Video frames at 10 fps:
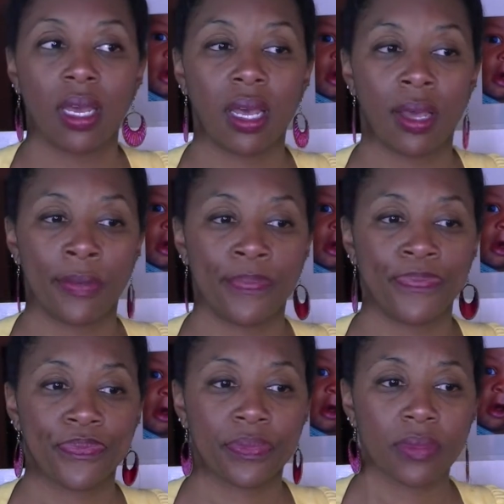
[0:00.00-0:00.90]

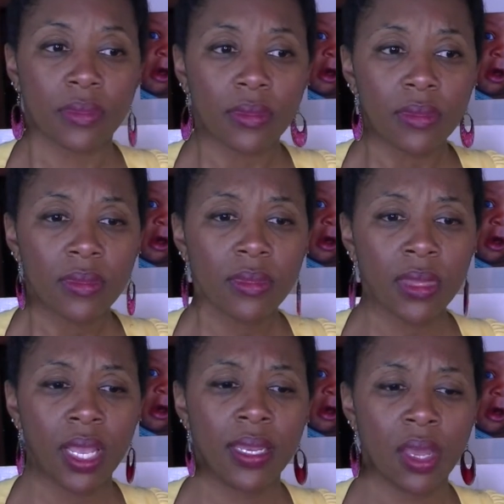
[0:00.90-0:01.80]

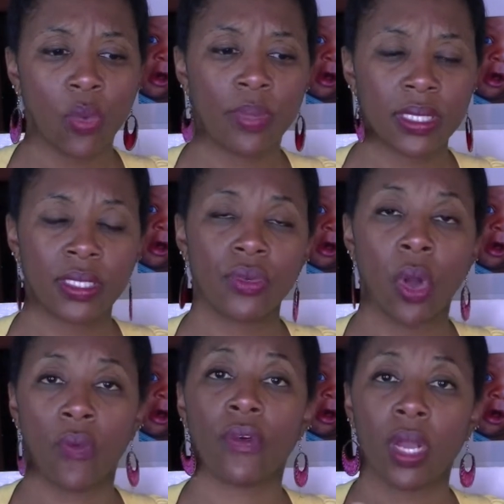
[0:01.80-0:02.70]
and help us to
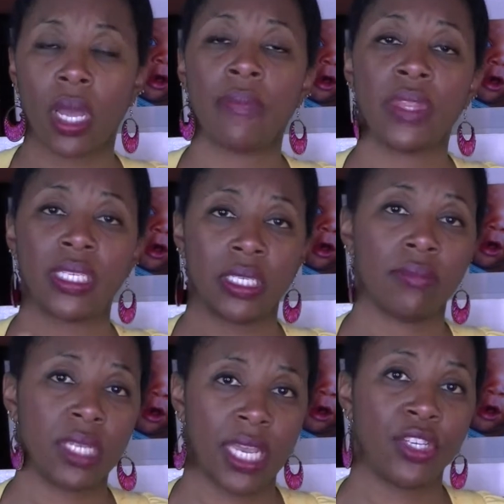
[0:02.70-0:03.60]
overcome the
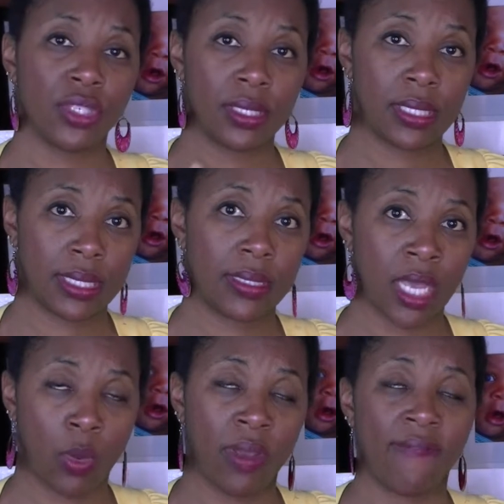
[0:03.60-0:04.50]
temptation to
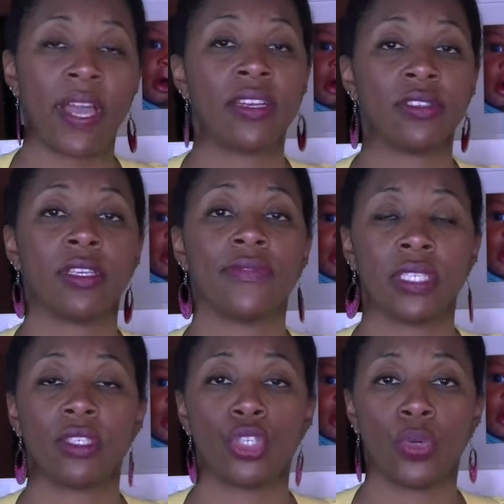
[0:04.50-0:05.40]
sin when we find ourselves
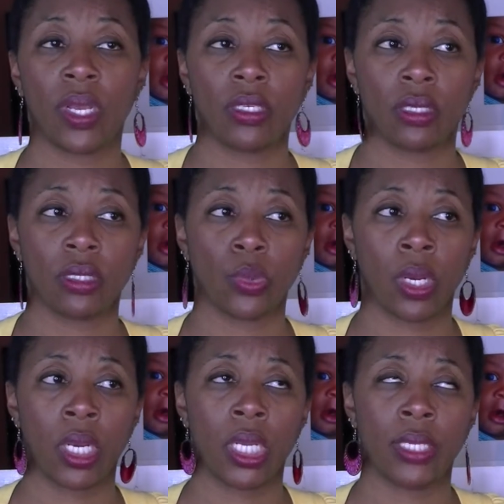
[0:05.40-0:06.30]
in situations
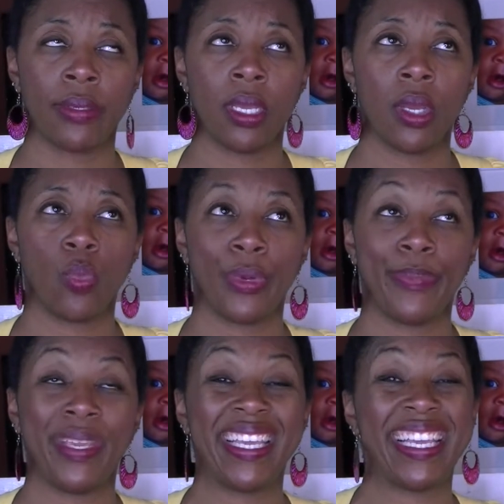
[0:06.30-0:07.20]
where it
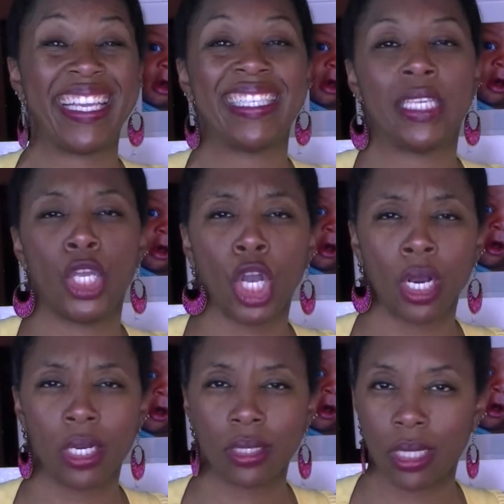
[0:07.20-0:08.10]
would be
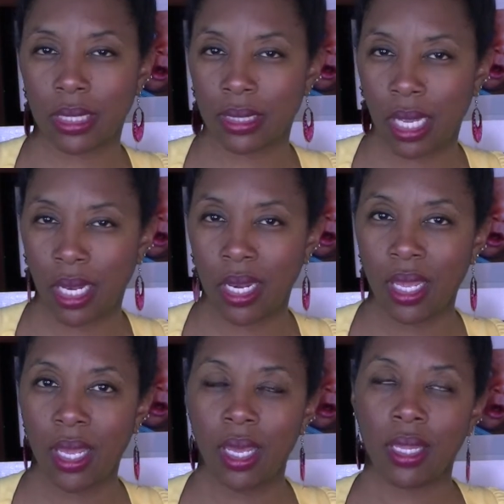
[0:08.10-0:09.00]
easier to sin
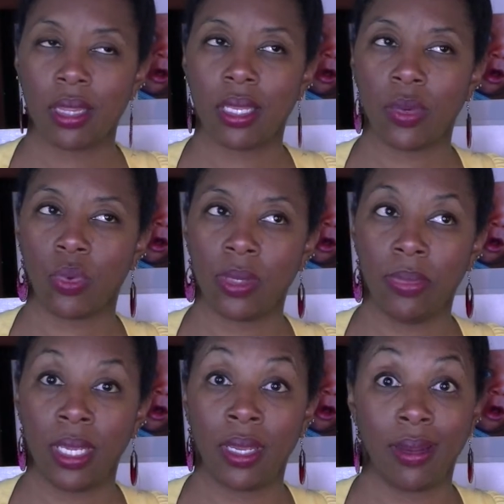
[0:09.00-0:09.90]
than it would
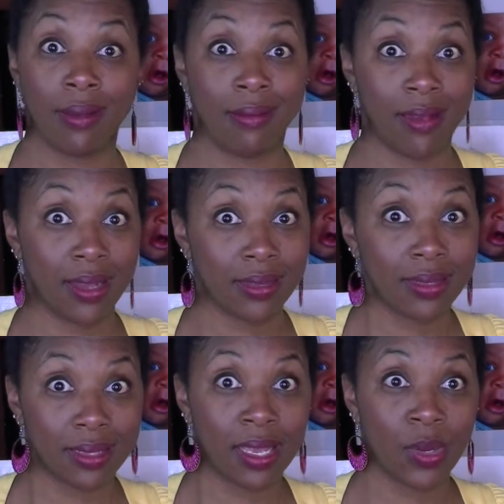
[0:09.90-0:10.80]
be not to
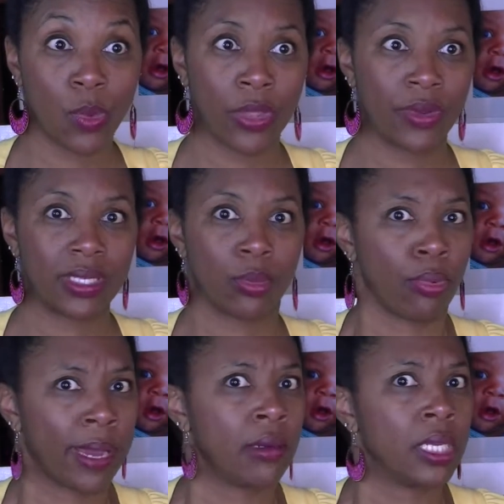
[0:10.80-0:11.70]
sin, whether it's
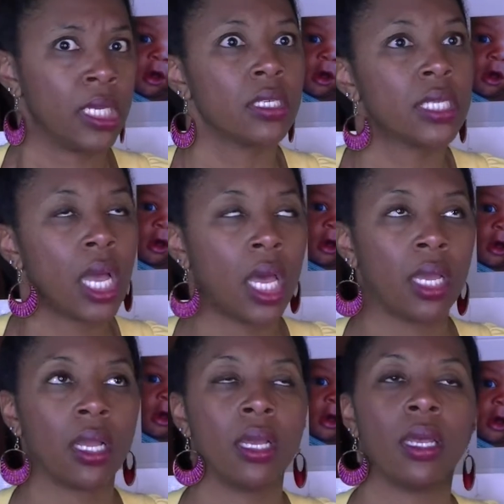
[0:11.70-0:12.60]
bridling your
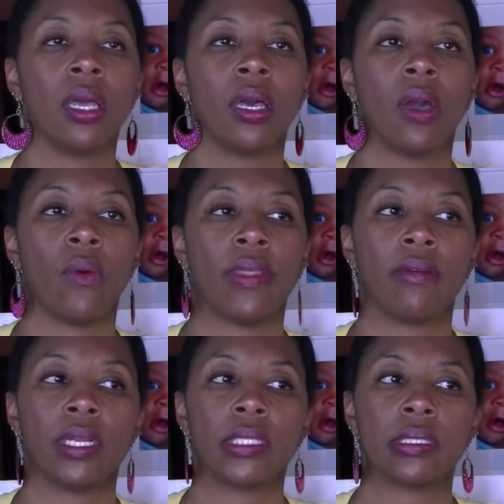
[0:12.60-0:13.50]
tongue,
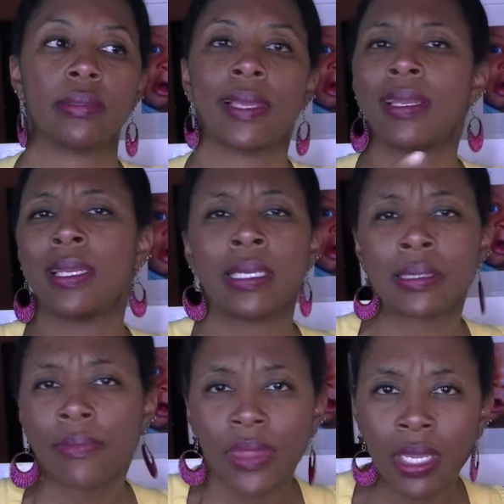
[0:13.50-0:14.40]
whether it's not eating
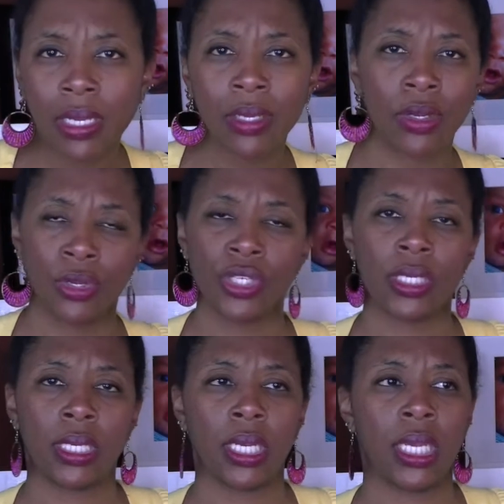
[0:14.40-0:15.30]
something you
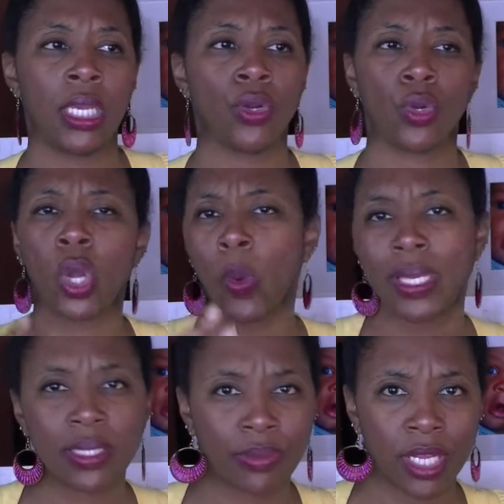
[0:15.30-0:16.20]
shouldn't eat, or
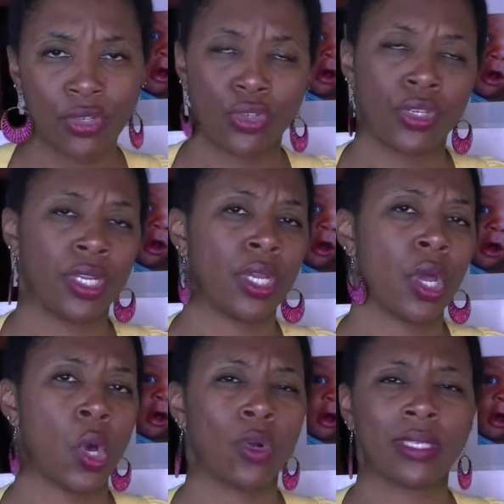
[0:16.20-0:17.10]
going someplace you shouldn't
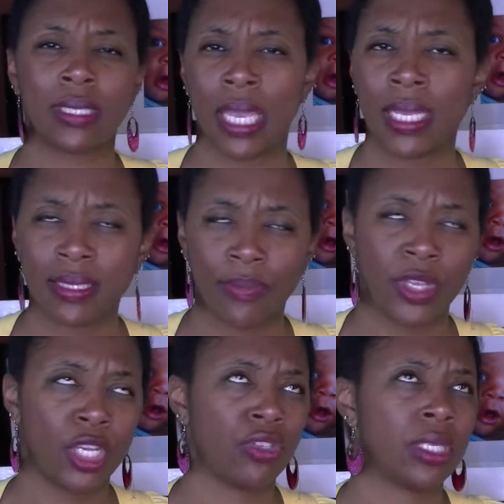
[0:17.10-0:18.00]
go, or saying
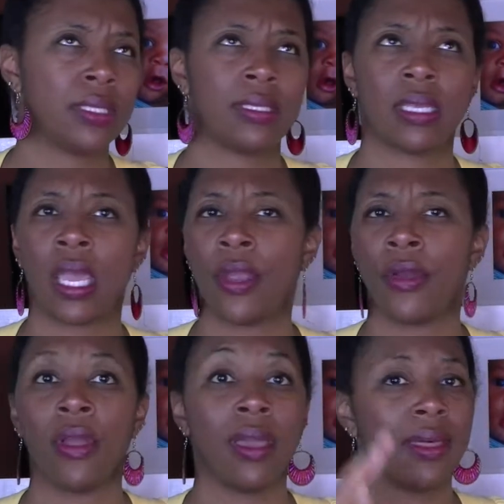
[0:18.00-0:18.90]
something you shouldn't say,
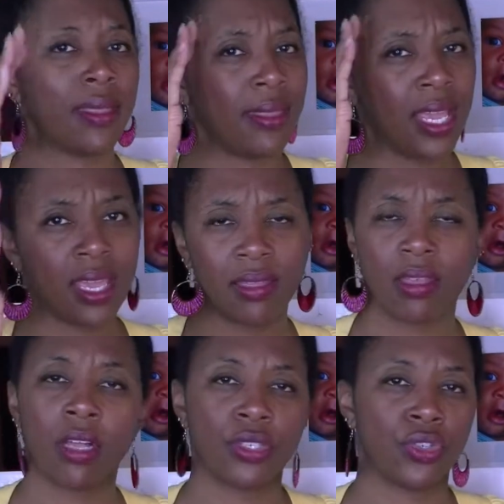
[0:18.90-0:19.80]
or thinking
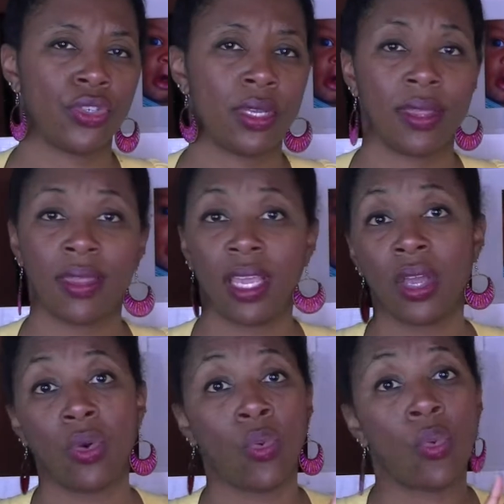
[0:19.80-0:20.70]
thoughts you shouldn't
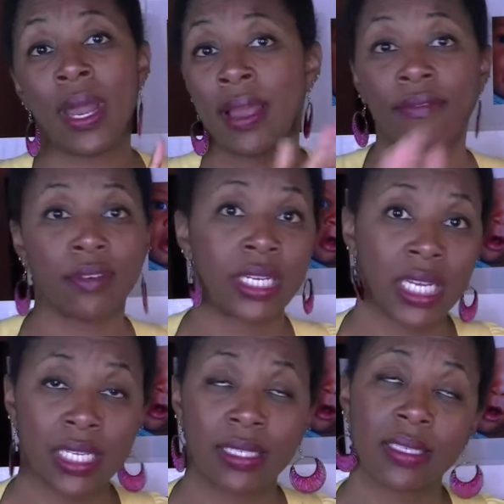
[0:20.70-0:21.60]
think. Whatever it
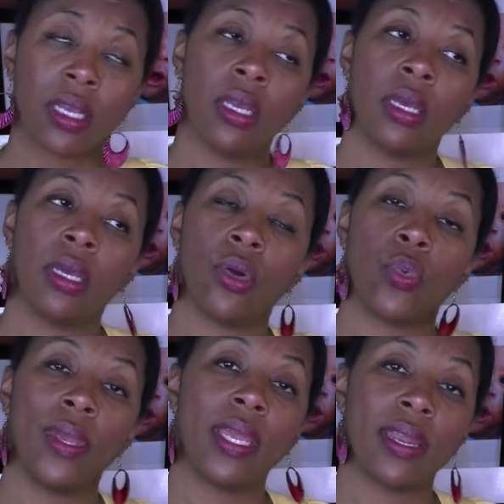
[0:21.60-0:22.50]
is,
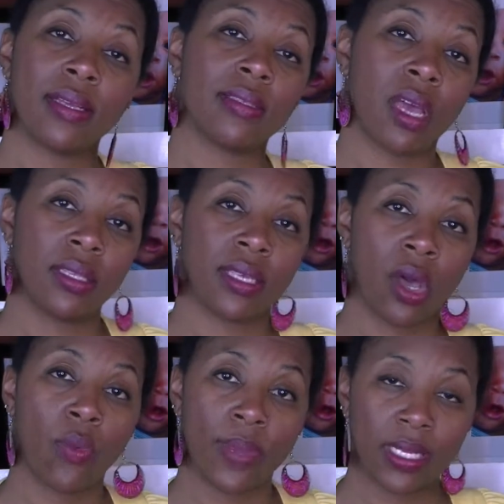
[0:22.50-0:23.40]
we can ask God to
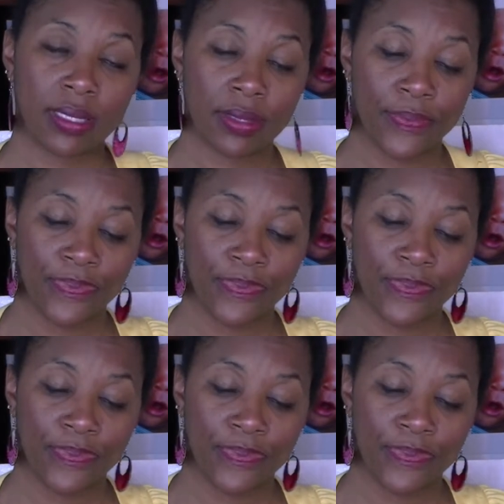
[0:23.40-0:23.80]
help us